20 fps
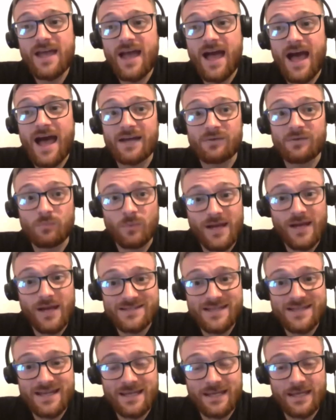And we are
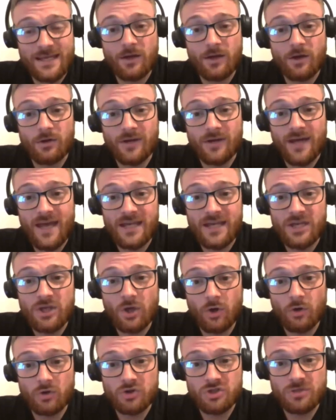taking on a
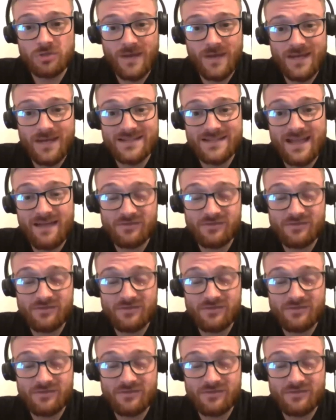Yorkshire-based